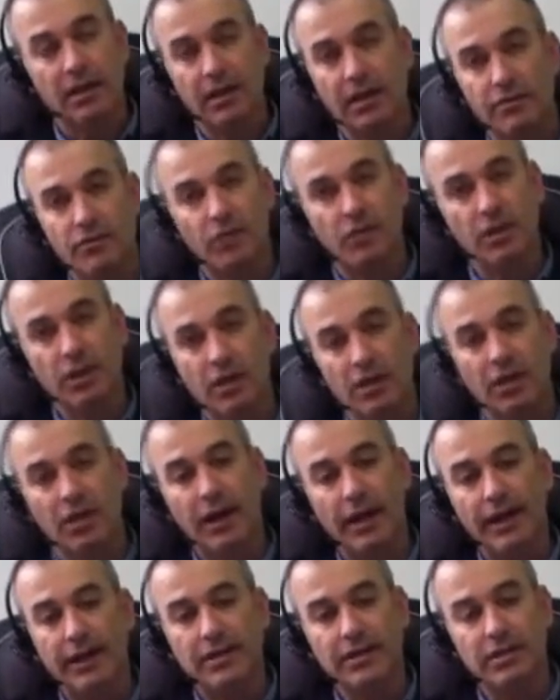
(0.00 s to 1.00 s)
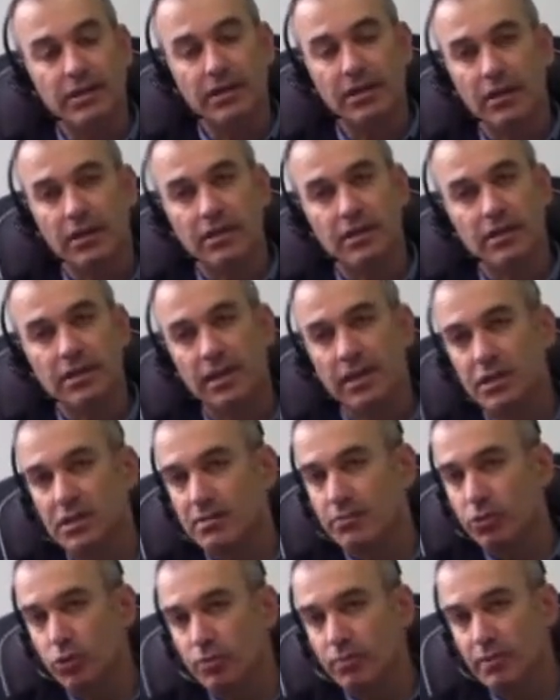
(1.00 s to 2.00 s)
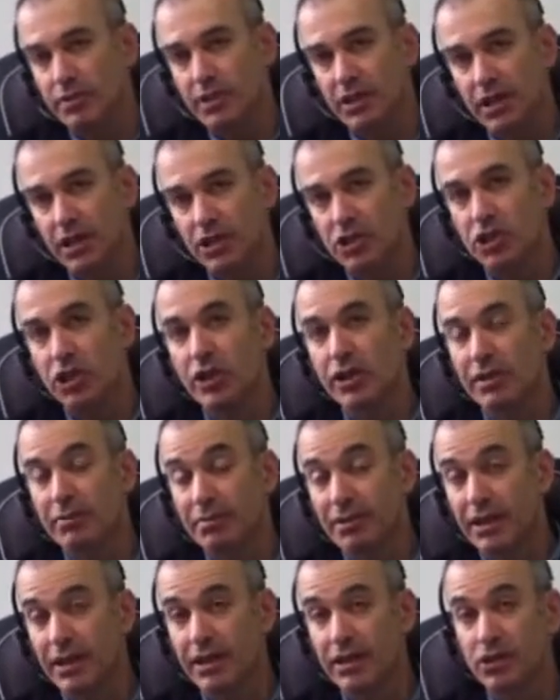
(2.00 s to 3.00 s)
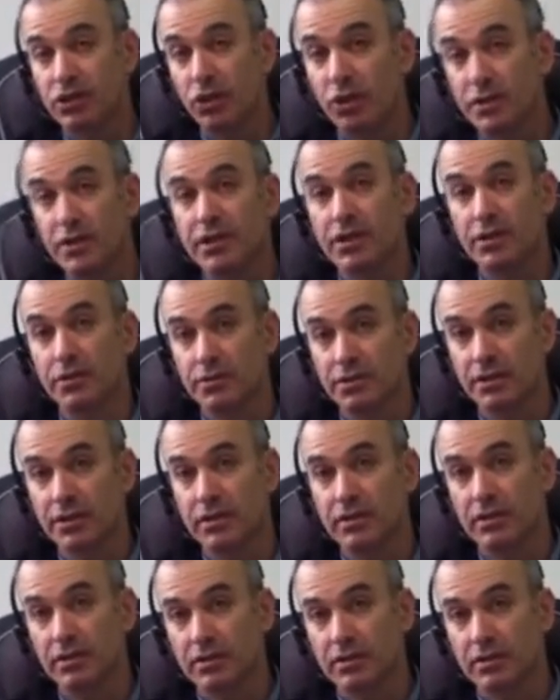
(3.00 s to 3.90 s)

Out of all the clients, I'd say a small percentage only plead not guilty.